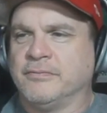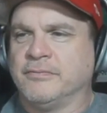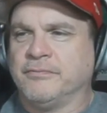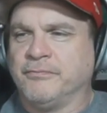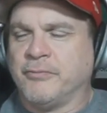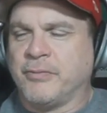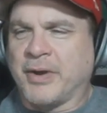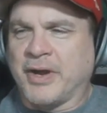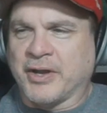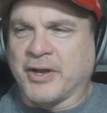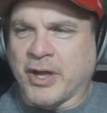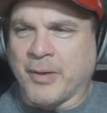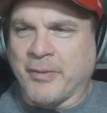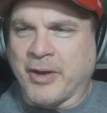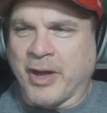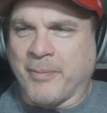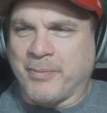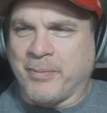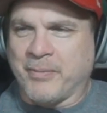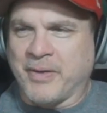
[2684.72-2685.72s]
But coming
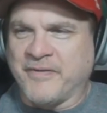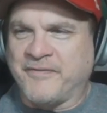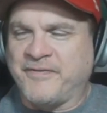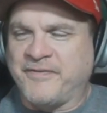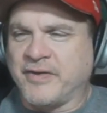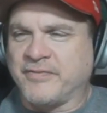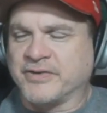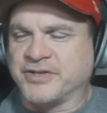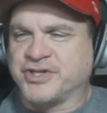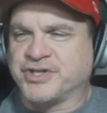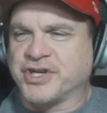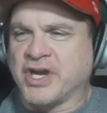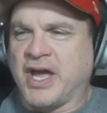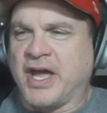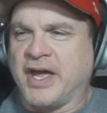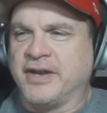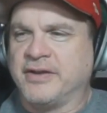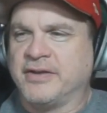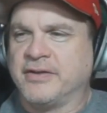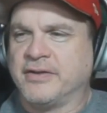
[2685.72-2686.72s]
up, my favorite
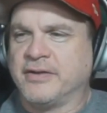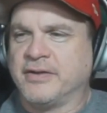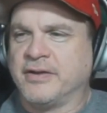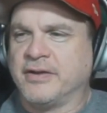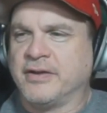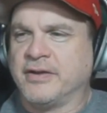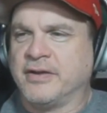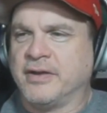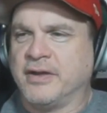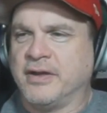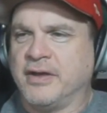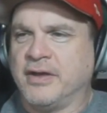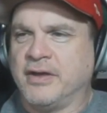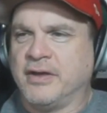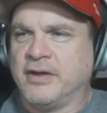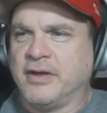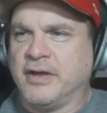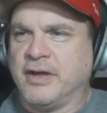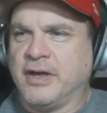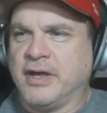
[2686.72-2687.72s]
shot
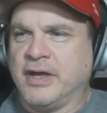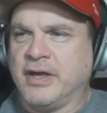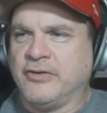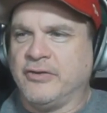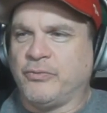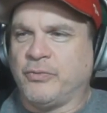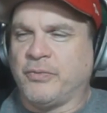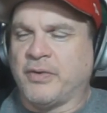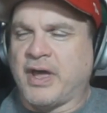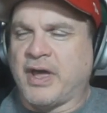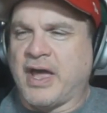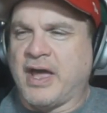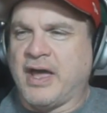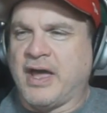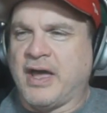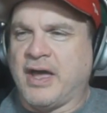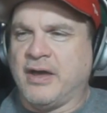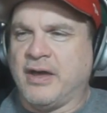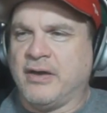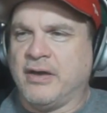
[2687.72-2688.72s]
is
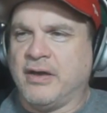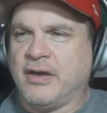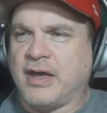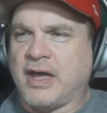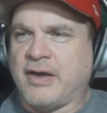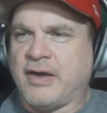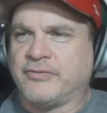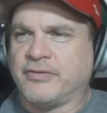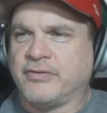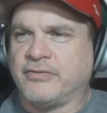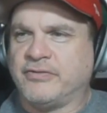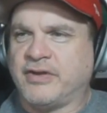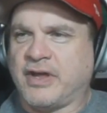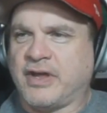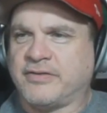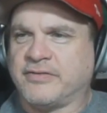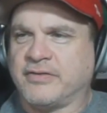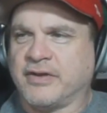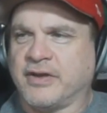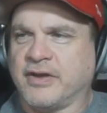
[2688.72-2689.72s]
after
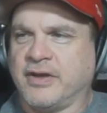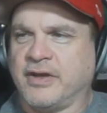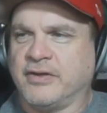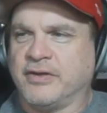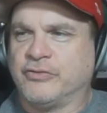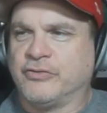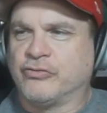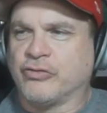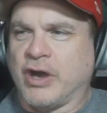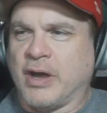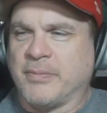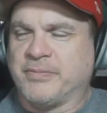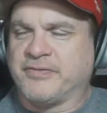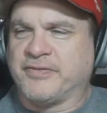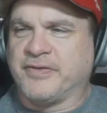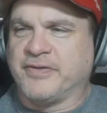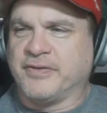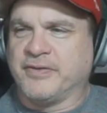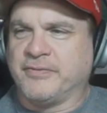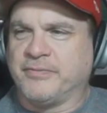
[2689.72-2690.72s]
Jessica drops
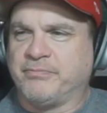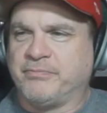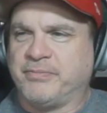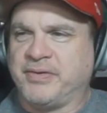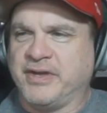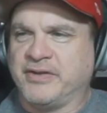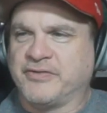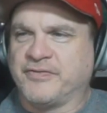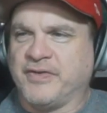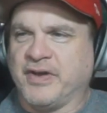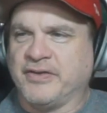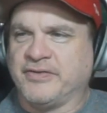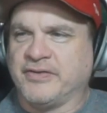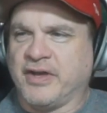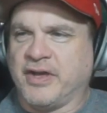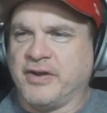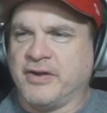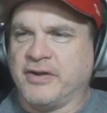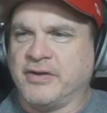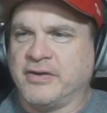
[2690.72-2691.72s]
the peach fuzz
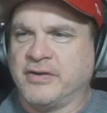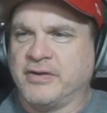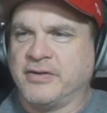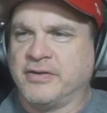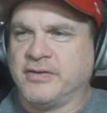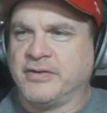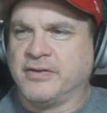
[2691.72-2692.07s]
on her.